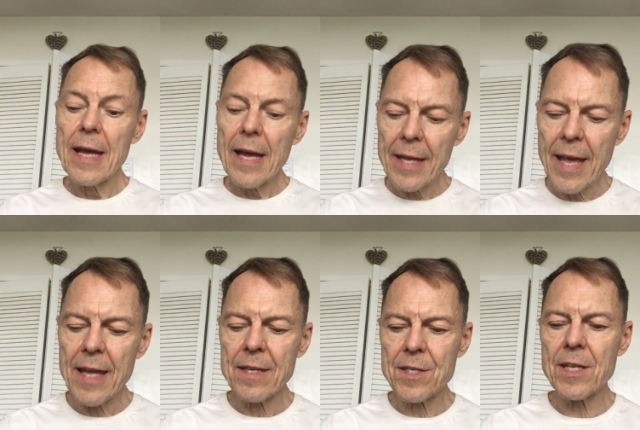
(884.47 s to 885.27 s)

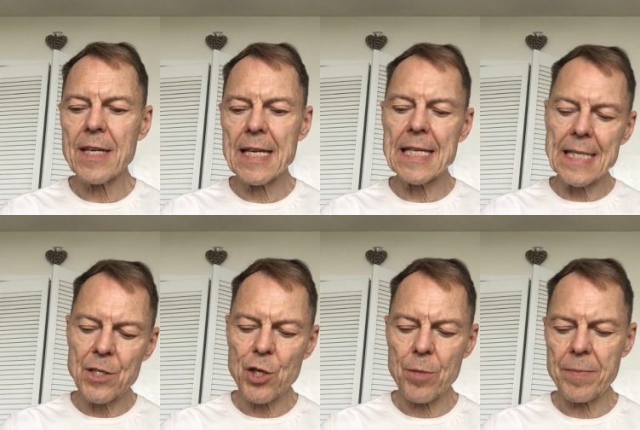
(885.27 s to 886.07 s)
again, to his
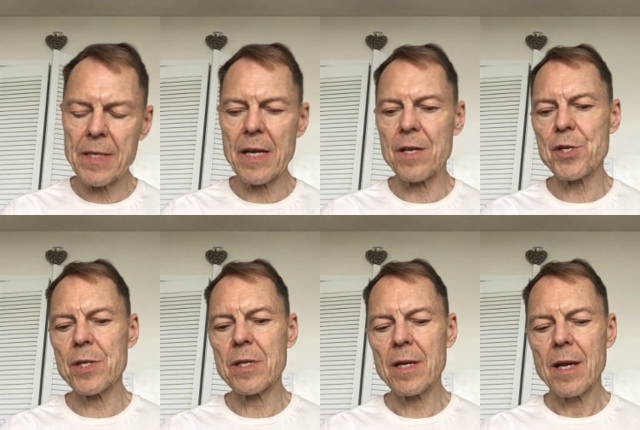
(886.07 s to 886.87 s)

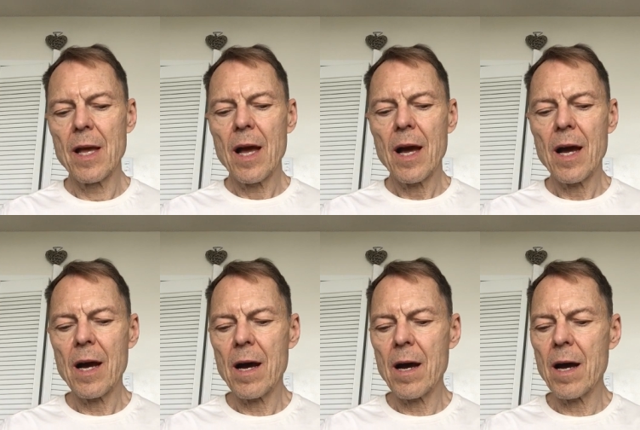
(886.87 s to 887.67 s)
interpretation.
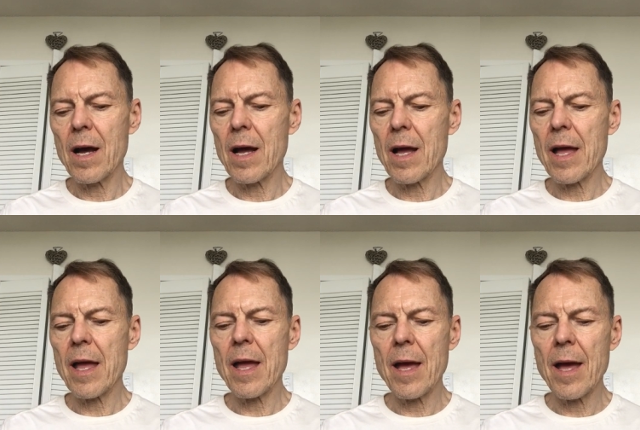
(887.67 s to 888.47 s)
But
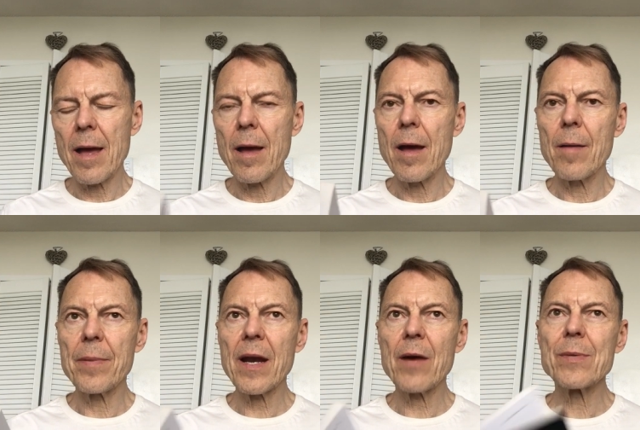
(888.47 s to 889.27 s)

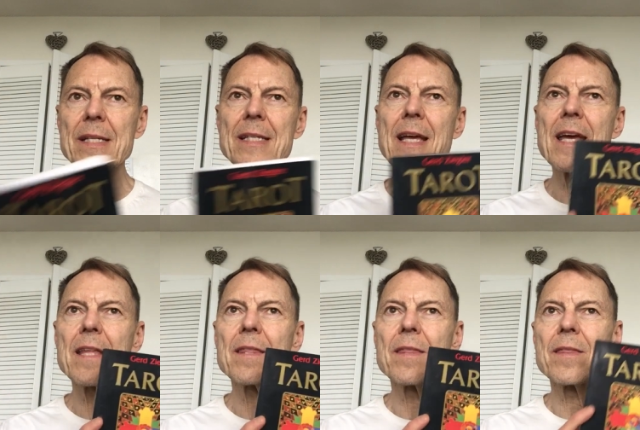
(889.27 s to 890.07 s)
I would
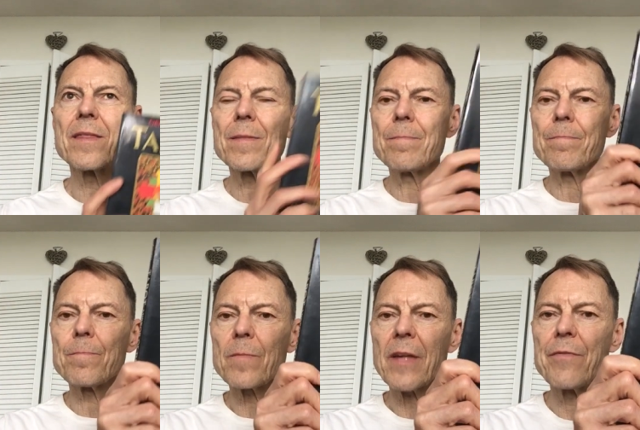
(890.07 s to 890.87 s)
say
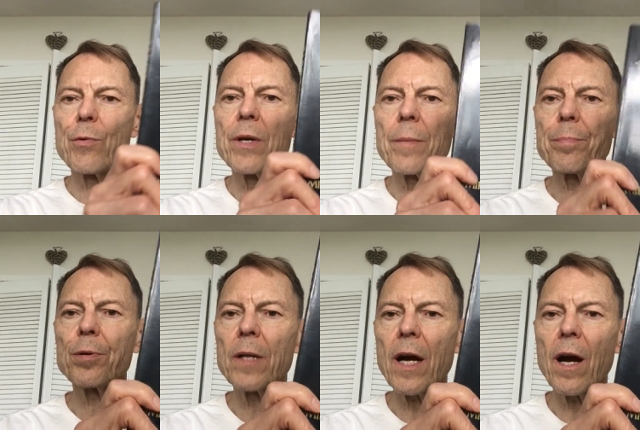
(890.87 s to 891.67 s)
if you were to
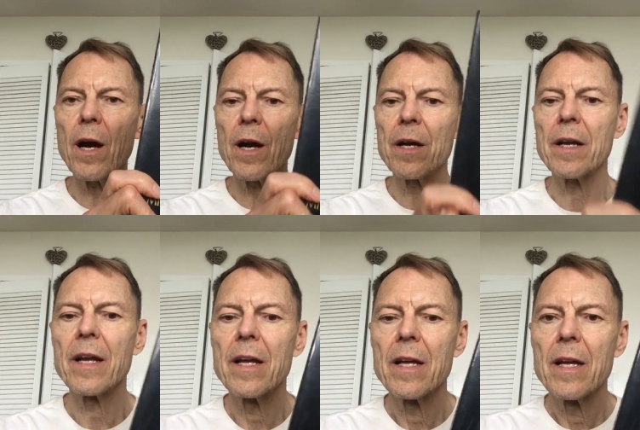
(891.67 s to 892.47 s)
pull a card
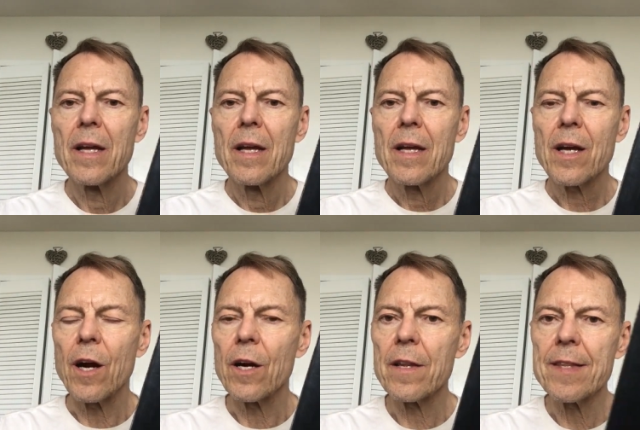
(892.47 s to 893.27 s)

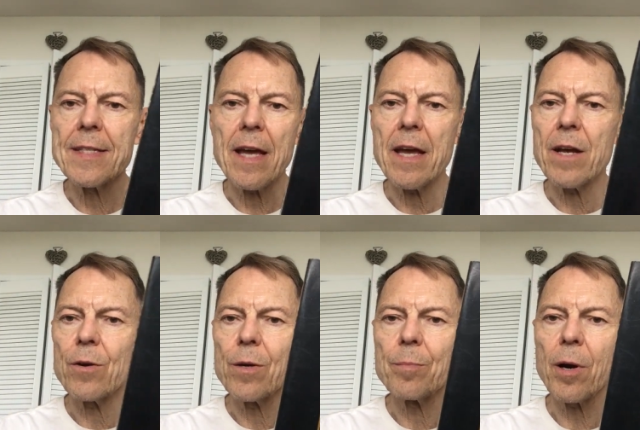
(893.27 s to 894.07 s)
card of the day
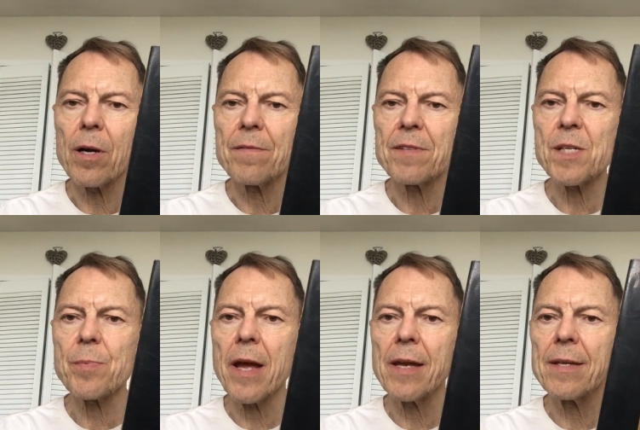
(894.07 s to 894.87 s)
or in part of a
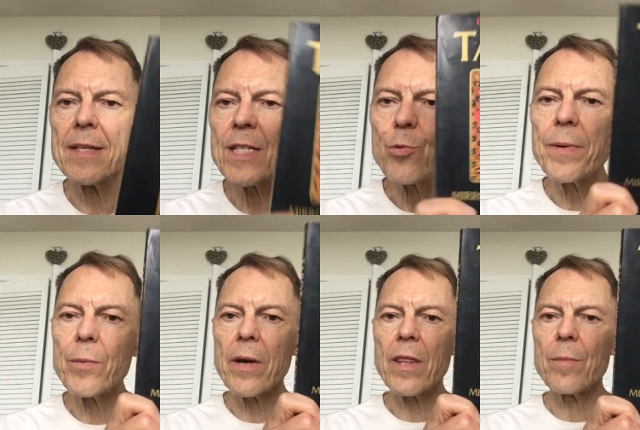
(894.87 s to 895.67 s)
spread, this would be
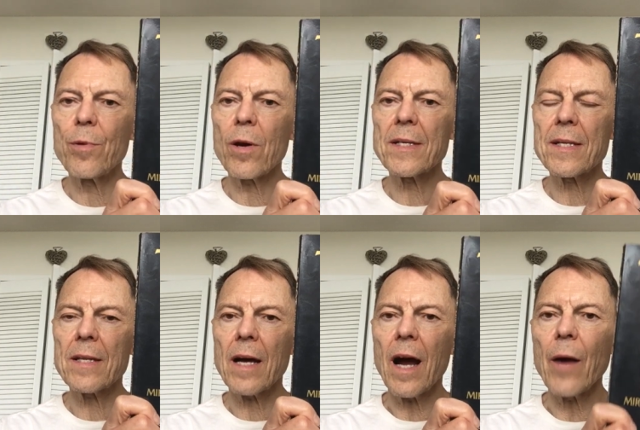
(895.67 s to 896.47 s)
one of the books
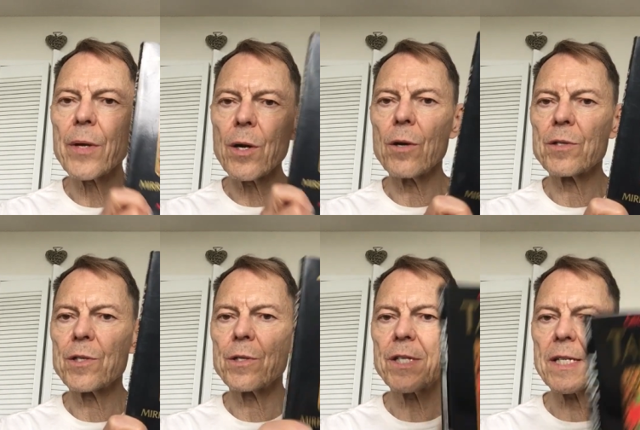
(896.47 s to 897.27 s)
I would go
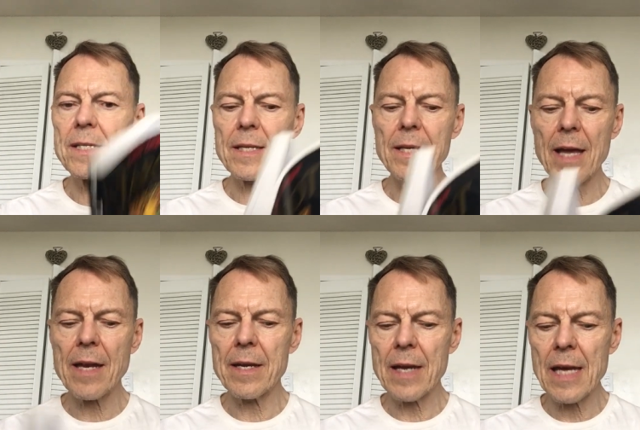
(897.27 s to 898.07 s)
to just to get
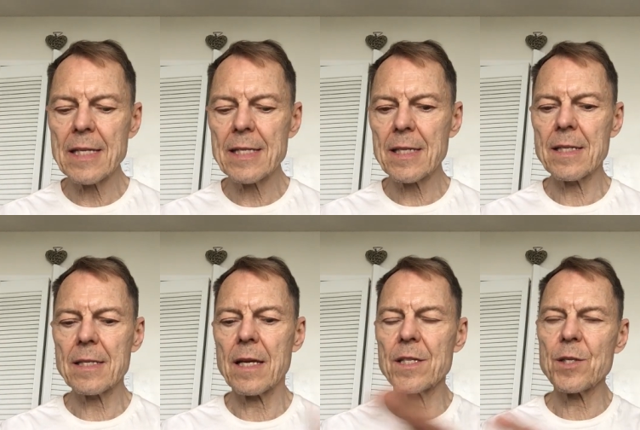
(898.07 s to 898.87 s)
a nice,
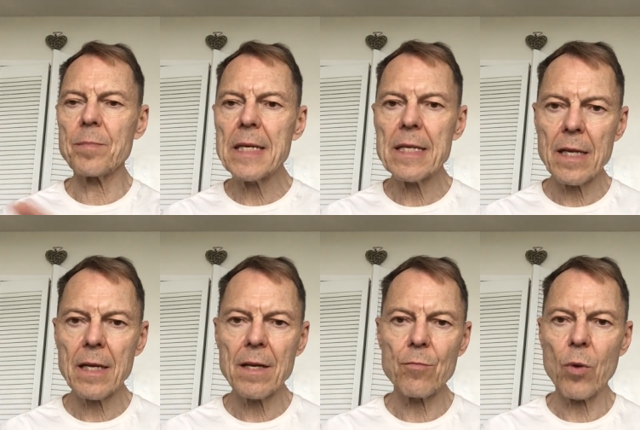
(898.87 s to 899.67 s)
concise
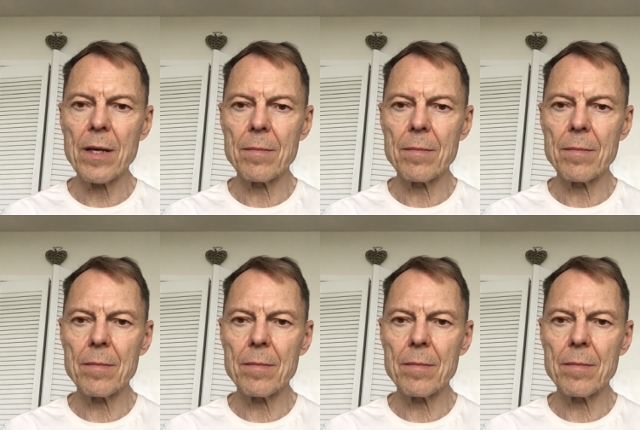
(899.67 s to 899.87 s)
meaning of what